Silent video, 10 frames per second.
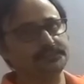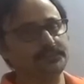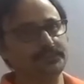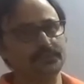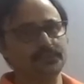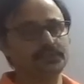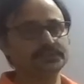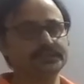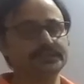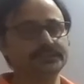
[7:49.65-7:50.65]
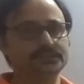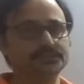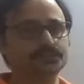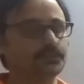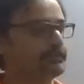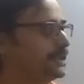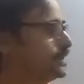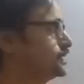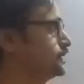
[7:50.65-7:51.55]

So all the data should match.